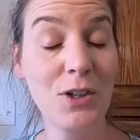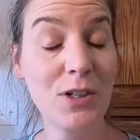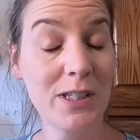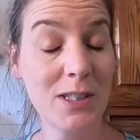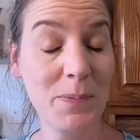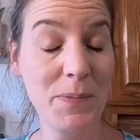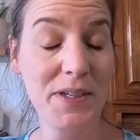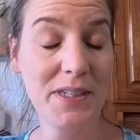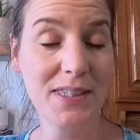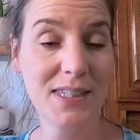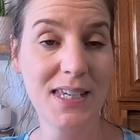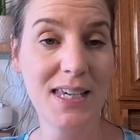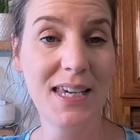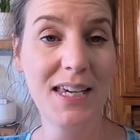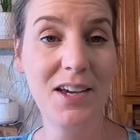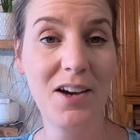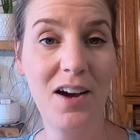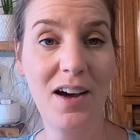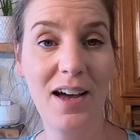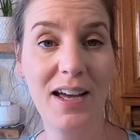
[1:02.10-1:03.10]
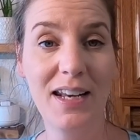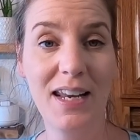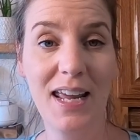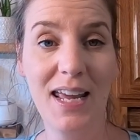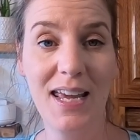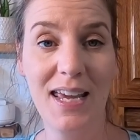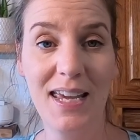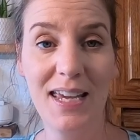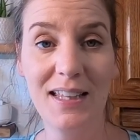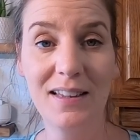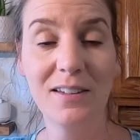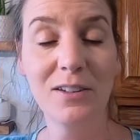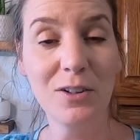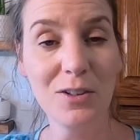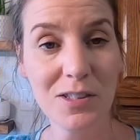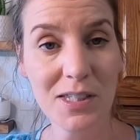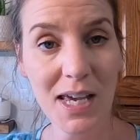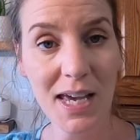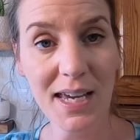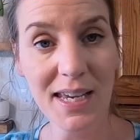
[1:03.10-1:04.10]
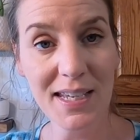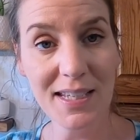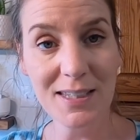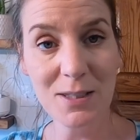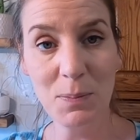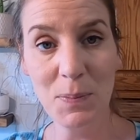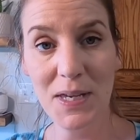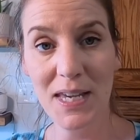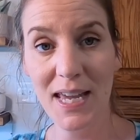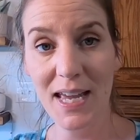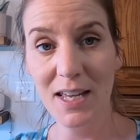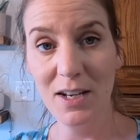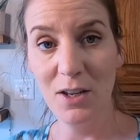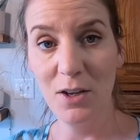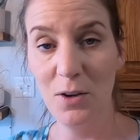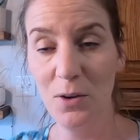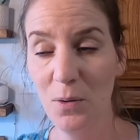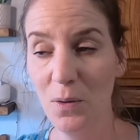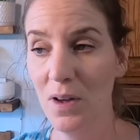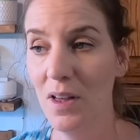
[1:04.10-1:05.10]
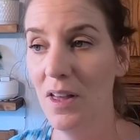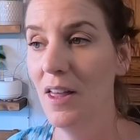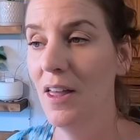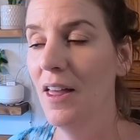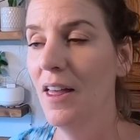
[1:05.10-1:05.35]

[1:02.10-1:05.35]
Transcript: Christmas, he got a Little Tikes piano